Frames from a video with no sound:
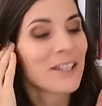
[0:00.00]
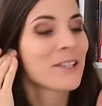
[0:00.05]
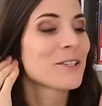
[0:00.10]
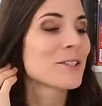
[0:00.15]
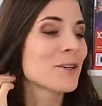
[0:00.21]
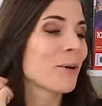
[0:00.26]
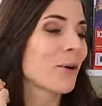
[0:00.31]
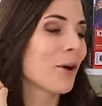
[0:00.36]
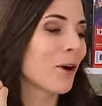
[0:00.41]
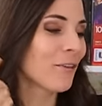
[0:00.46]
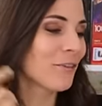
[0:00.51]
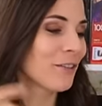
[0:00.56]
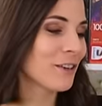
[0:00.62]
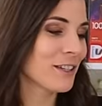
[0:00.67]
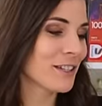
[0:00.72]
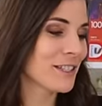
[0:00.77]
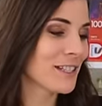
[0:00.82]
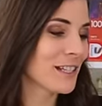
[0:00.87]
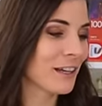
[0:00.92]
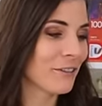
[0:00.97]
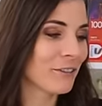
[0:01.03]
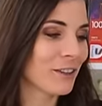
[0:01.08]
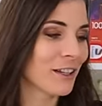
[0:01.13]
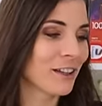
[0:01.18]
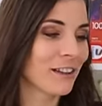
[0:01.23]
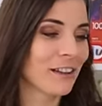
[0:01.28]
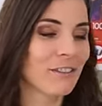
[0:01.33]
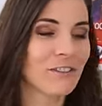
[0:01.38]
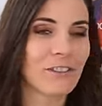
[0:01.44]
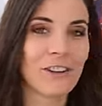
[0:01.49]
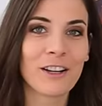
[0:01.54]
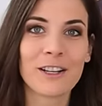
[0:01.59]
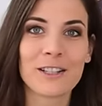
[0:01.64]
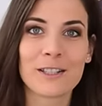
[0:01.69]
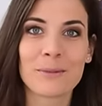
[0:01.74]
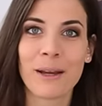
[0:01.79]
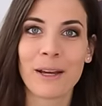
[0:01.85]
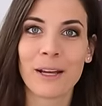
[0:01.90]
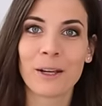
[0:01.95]
So obviously I've done the
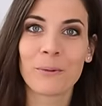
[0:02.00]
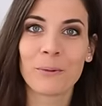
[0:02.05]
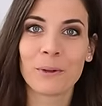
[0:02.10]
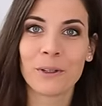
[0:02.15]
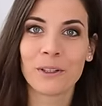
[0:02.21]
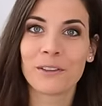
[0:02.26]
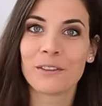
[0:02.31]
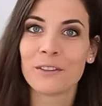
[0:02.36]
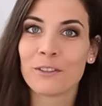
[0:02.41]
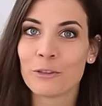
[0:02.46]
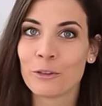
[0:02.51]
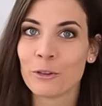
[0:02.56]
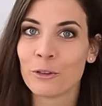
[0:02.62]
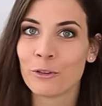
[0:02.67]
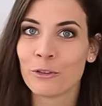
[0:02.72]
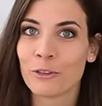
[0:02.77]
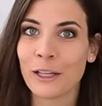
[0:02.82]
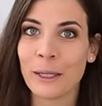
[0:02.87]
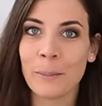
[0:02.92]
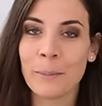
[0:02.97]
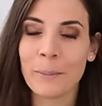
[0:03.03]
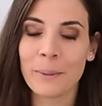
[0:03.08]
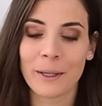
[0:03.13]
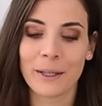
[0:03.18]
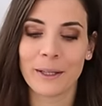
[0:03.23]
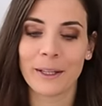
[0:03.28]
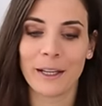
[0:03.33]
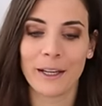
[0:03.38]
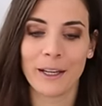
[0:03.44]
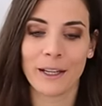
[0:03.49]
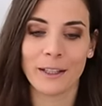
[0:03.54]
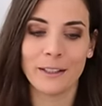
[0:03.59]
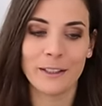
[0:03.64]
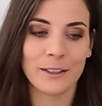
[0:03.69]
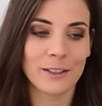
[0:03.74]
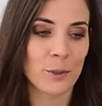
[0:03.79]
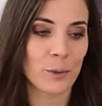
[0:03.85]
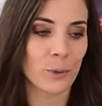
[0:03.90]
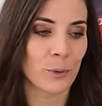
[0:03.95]
first bag with full flip and then I
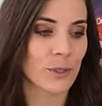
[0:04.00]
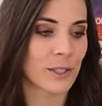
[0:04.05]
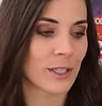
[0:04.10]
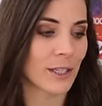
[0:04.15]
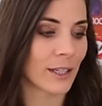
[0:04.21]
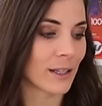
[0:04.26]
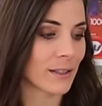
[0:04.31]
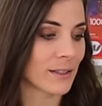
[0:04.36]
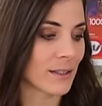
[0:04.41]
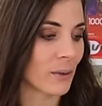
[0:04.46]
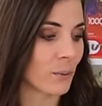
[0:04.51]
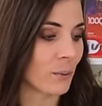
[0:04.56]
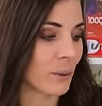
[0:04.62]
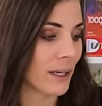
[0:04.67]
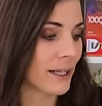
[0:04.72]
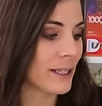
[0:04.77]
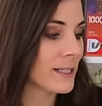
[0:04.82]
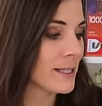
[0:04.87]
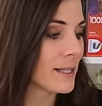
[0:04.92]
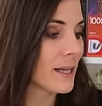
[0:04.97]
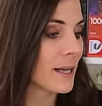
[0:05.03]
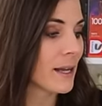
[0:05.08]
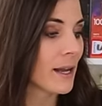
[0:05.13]
did sorting as I went.